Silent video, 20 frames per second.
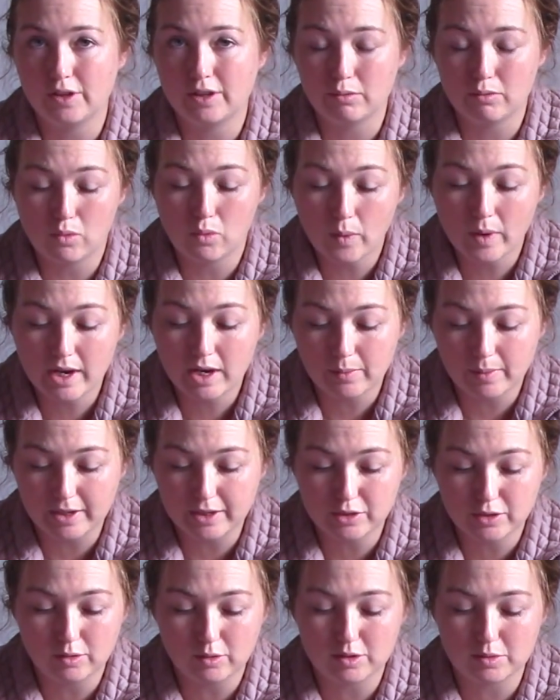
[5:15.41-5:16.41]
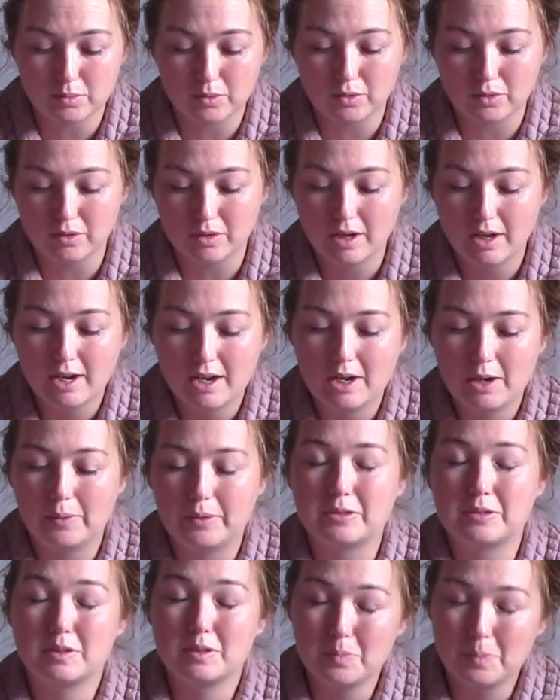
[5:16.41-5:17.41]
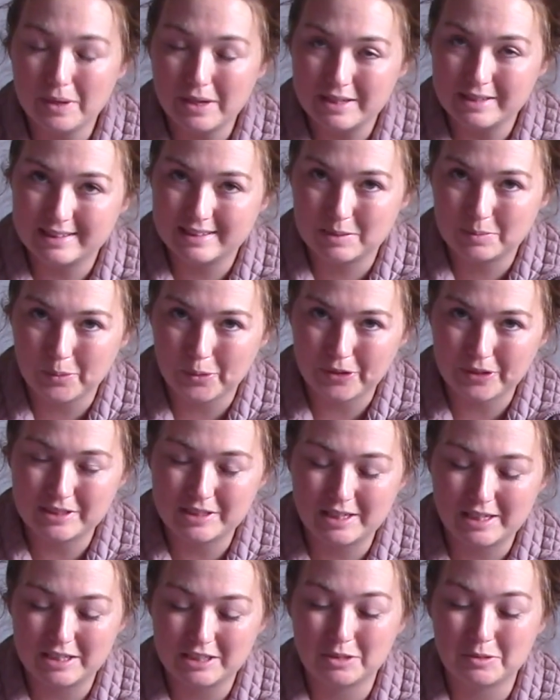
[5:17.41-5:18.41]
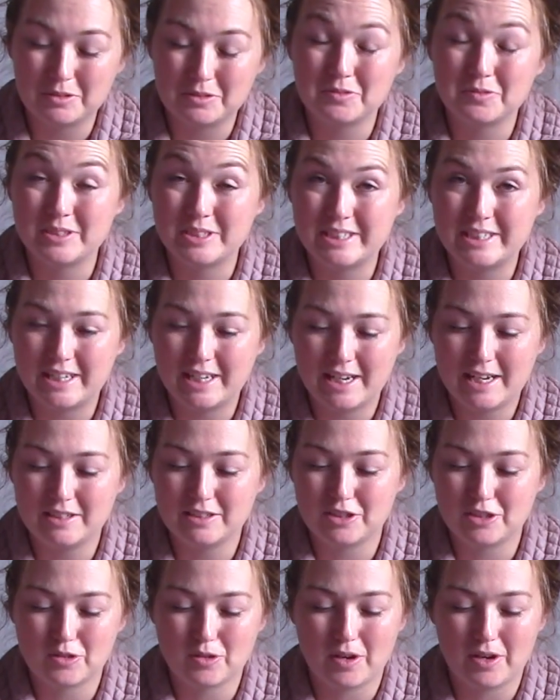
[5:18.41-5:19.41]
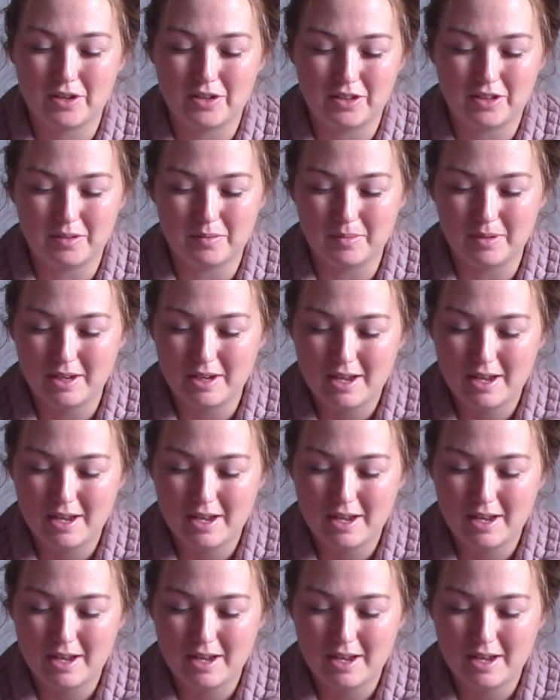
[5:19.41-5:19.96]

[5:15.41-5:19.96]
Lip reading: They were way too small, which was a bit disappointing because I was really keen to try them,